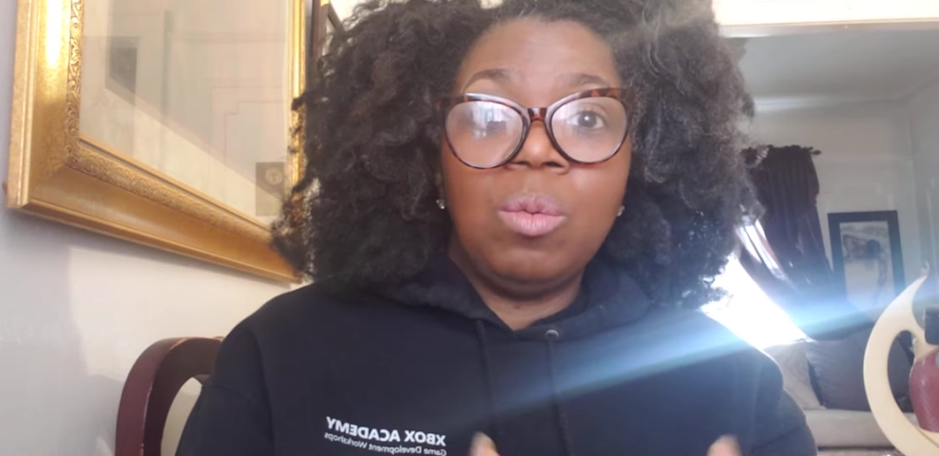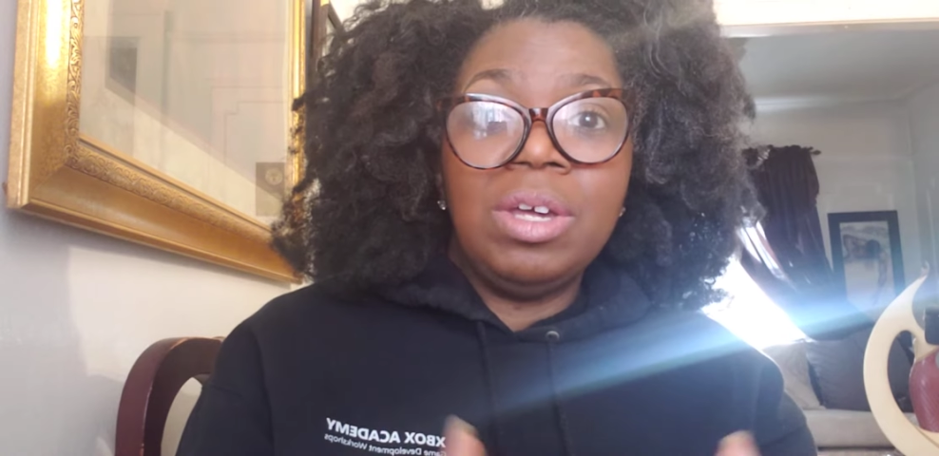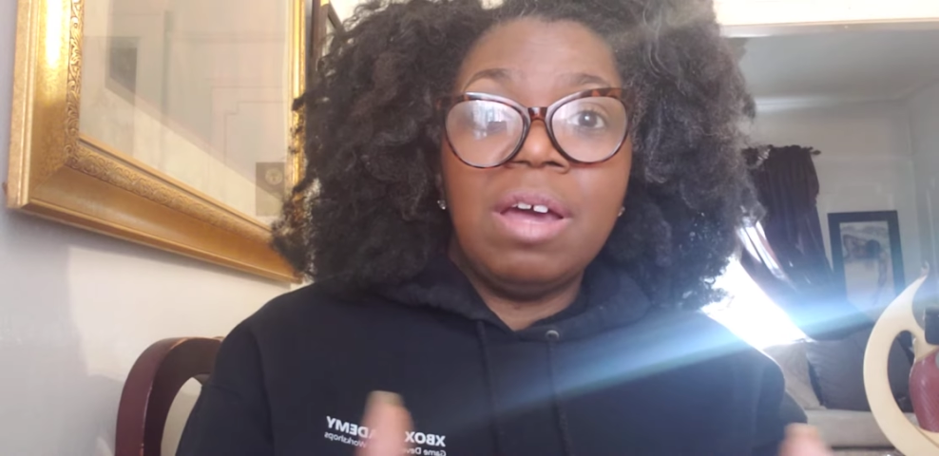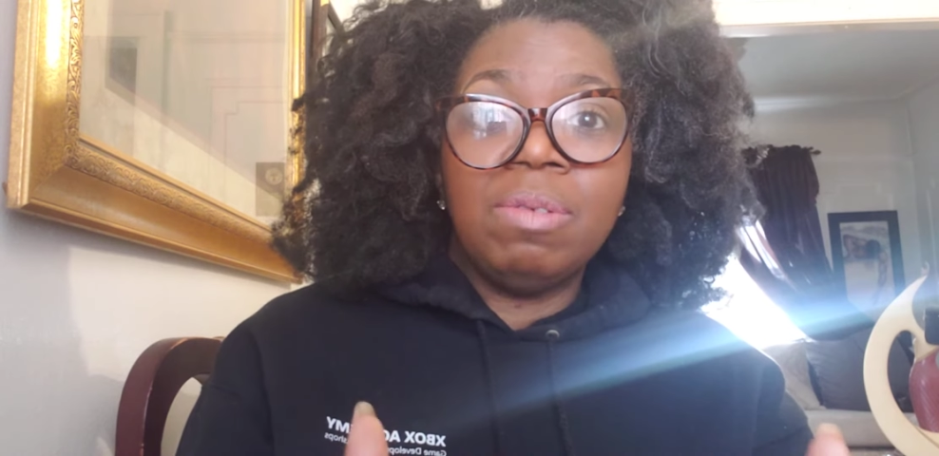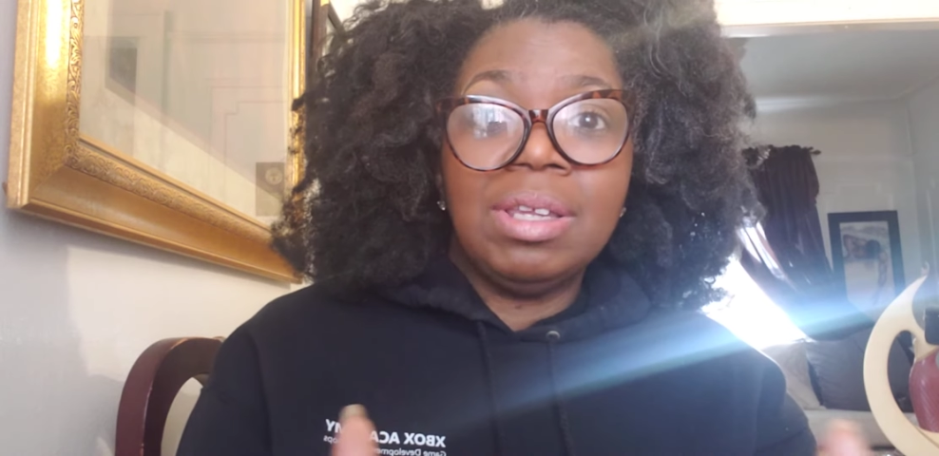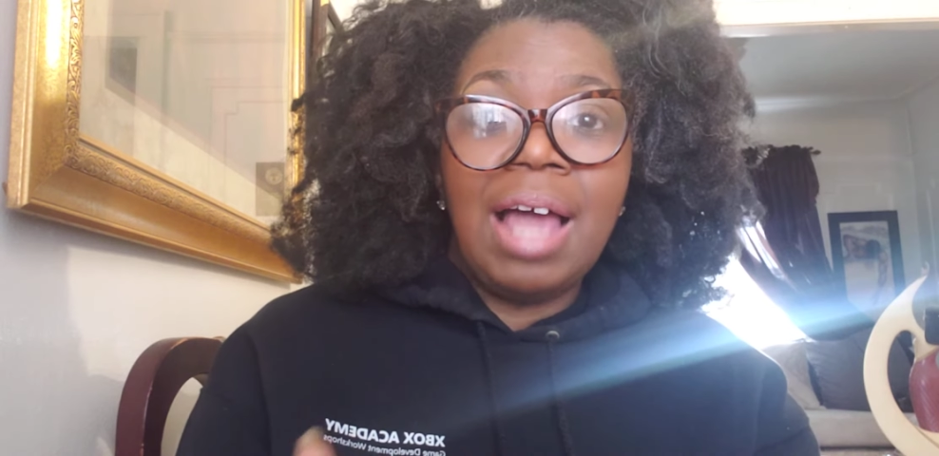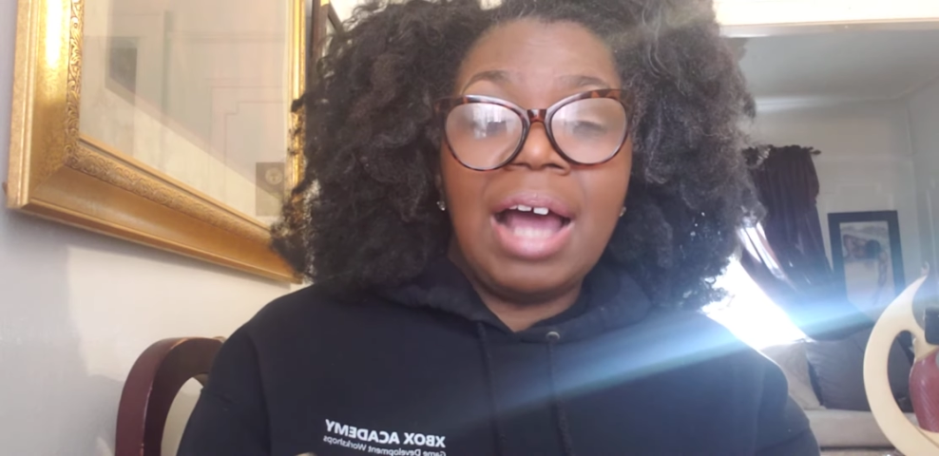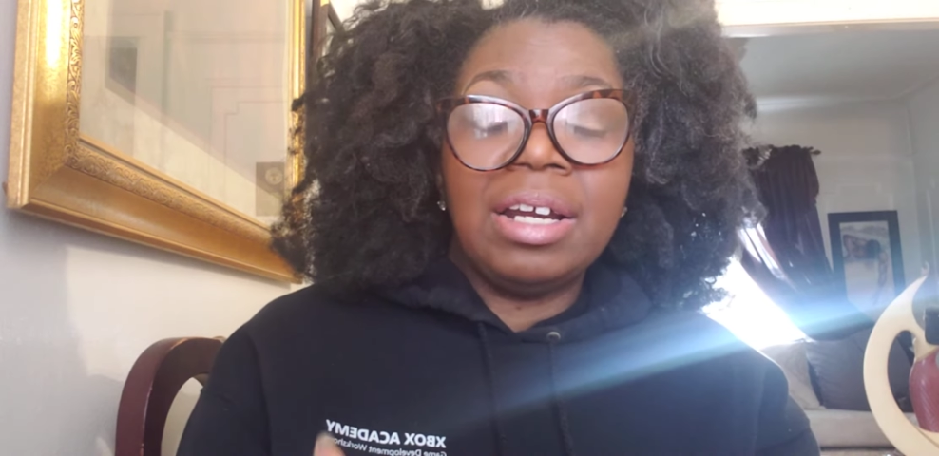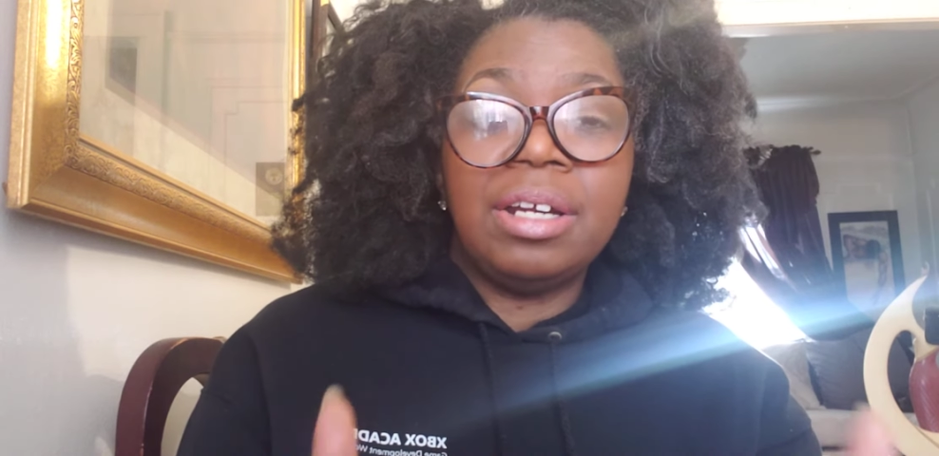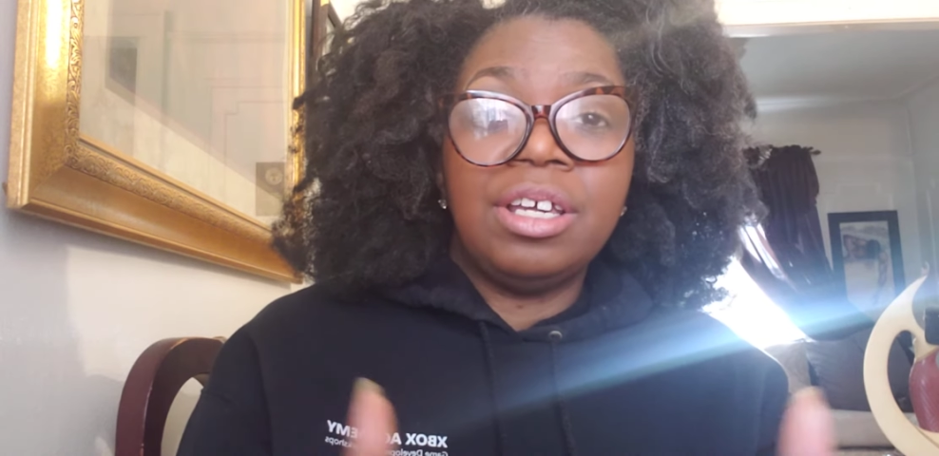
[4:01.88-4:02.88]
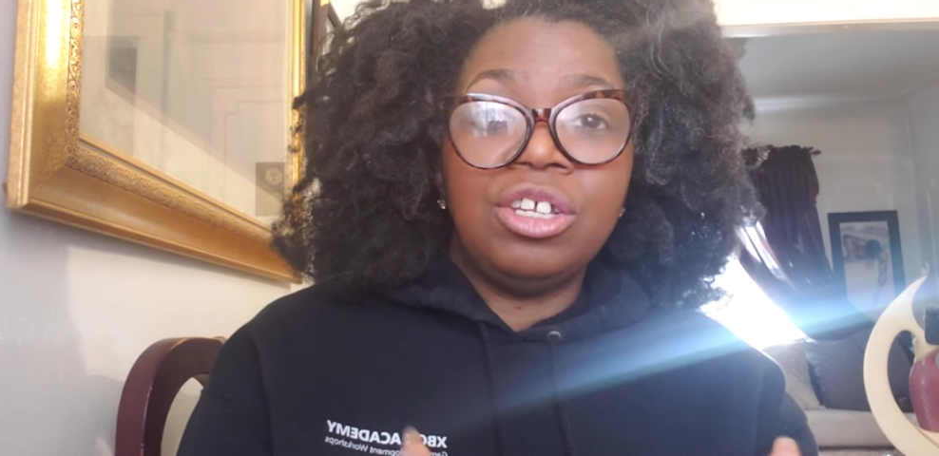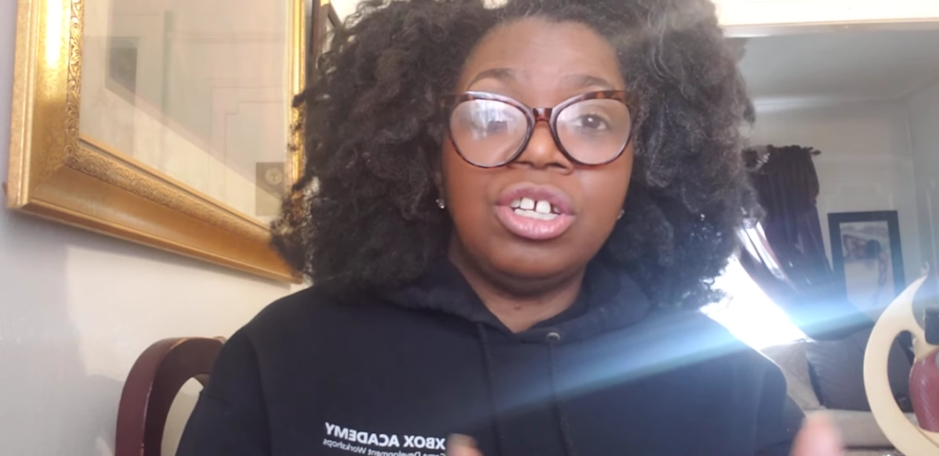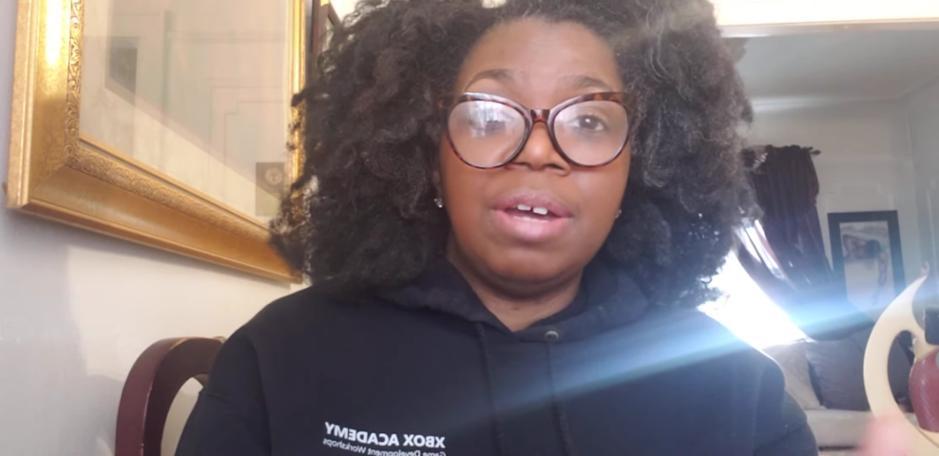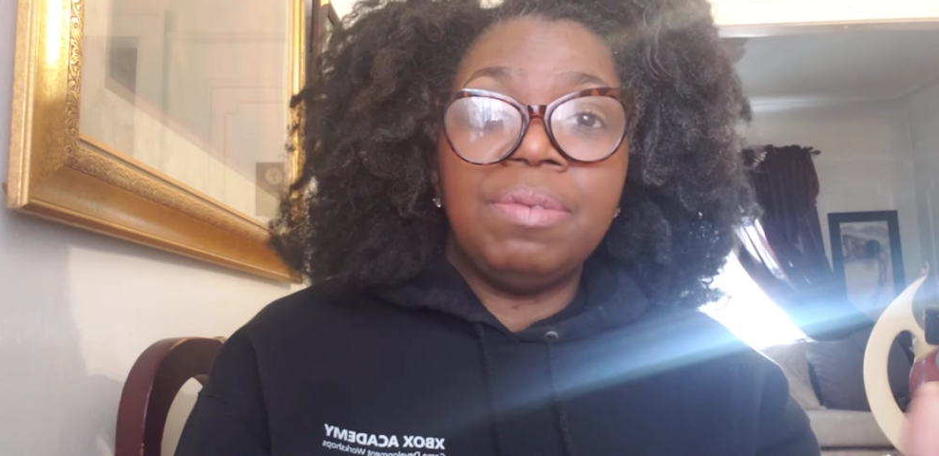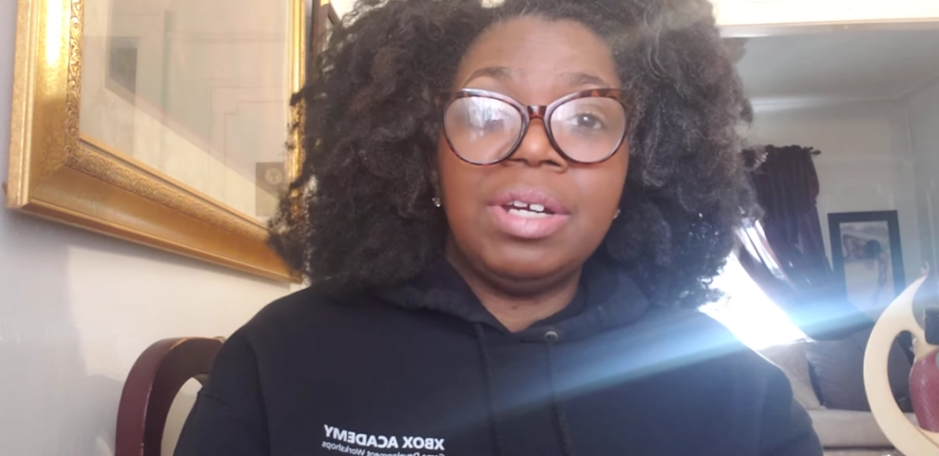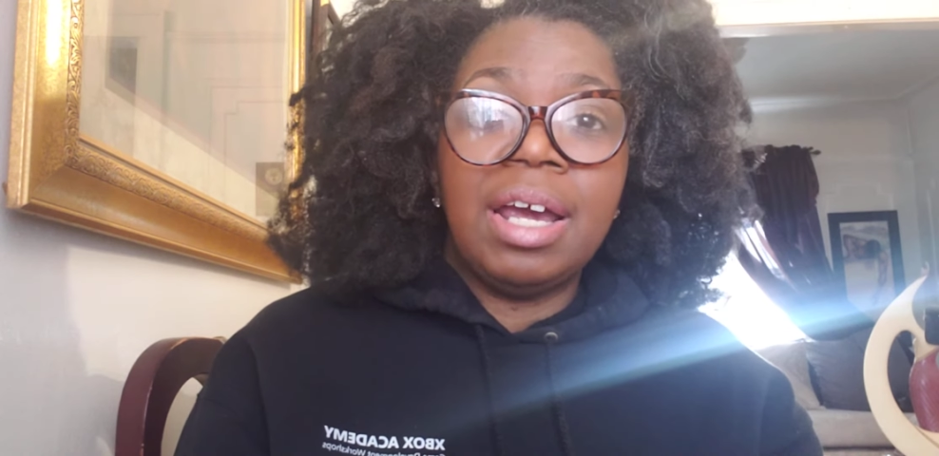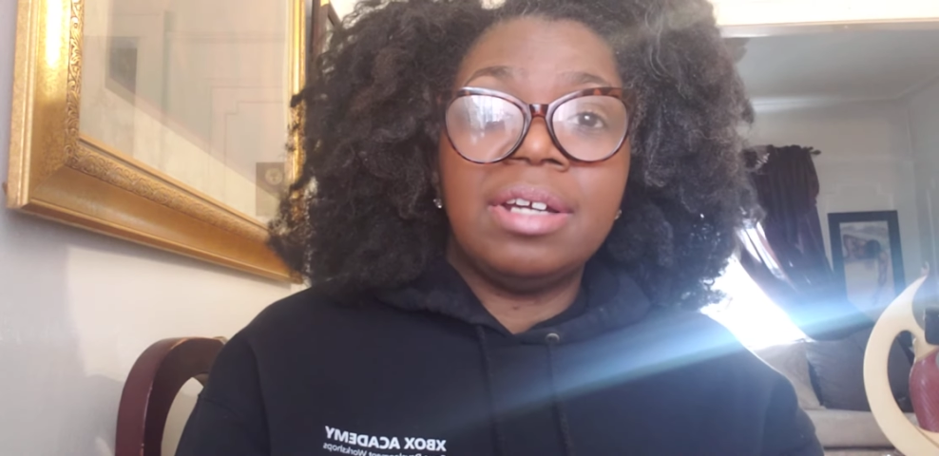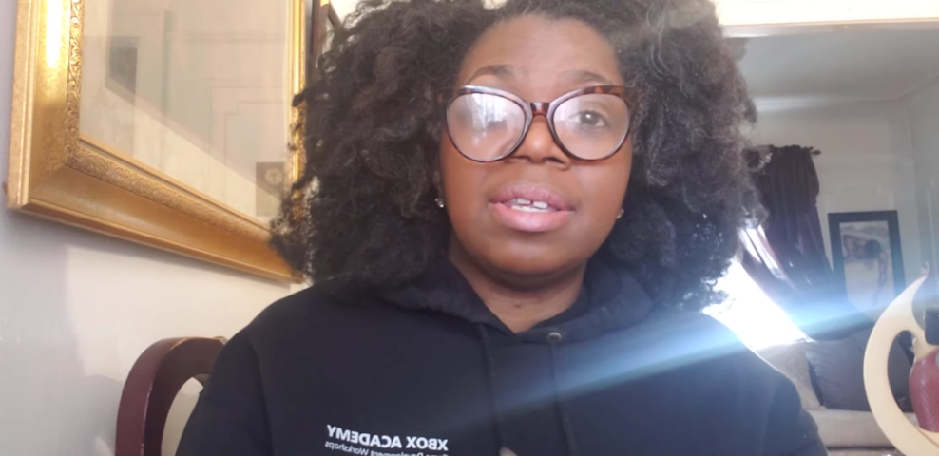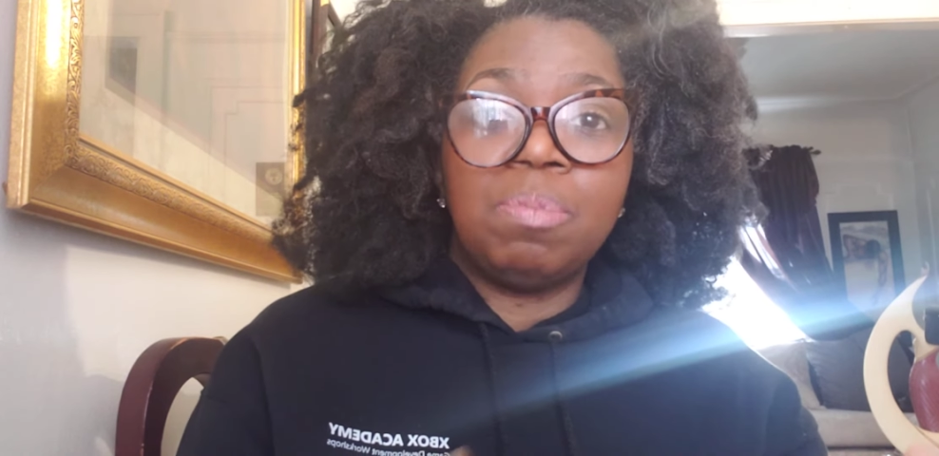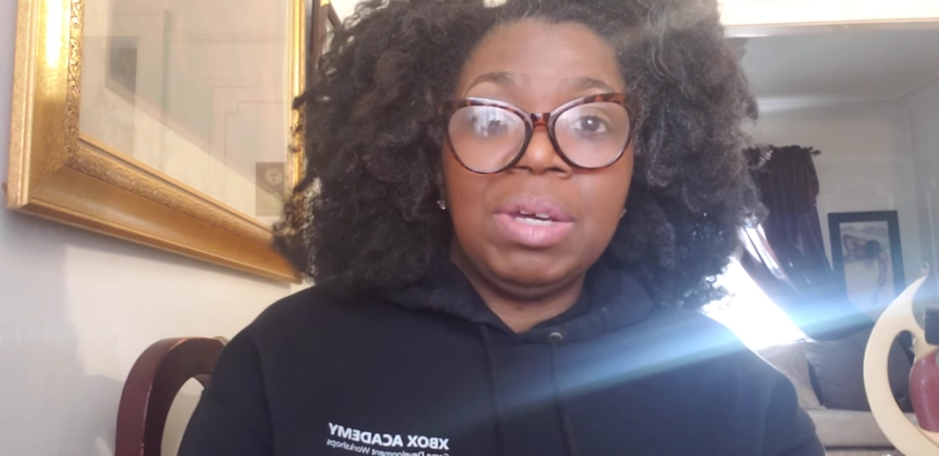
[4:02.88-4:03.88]
we have allotted each and every day
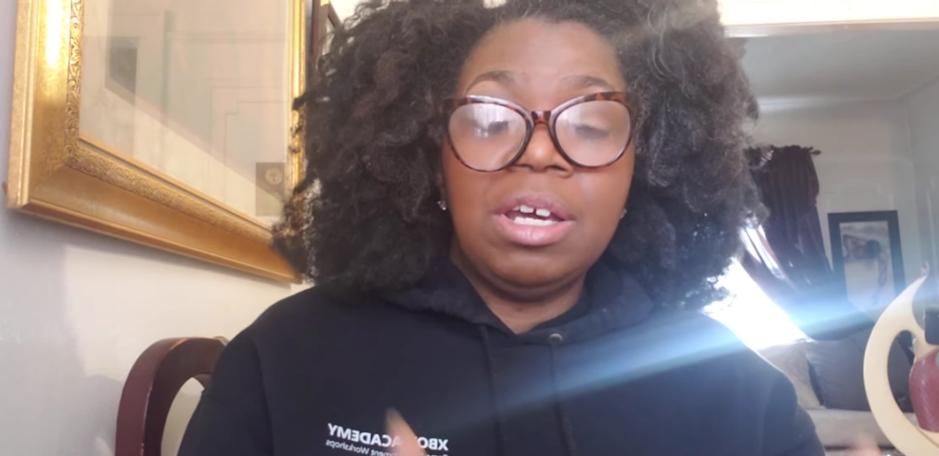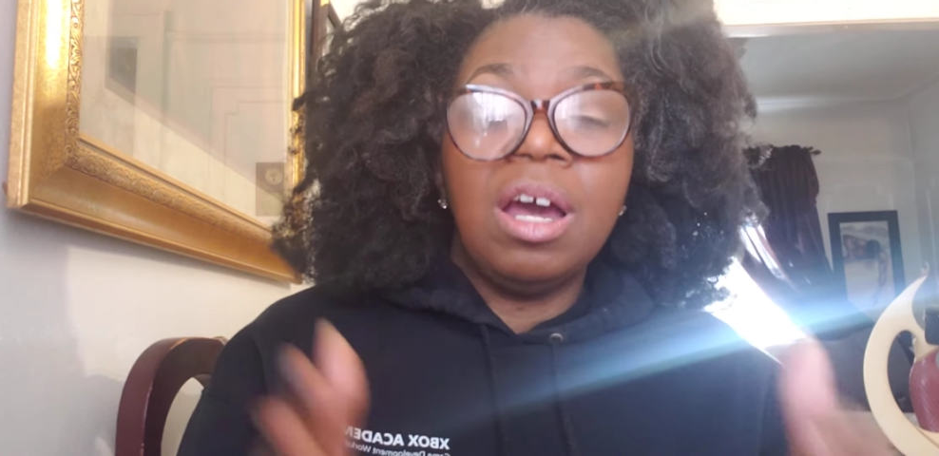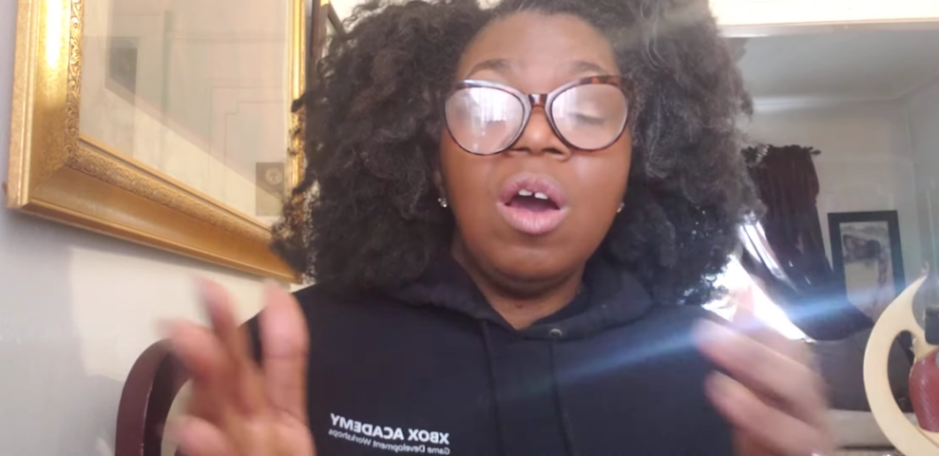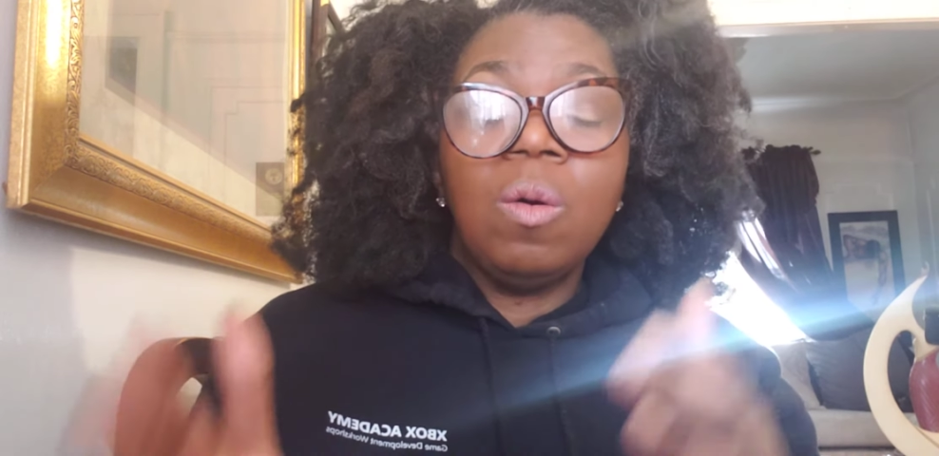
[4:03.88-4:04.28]
to speak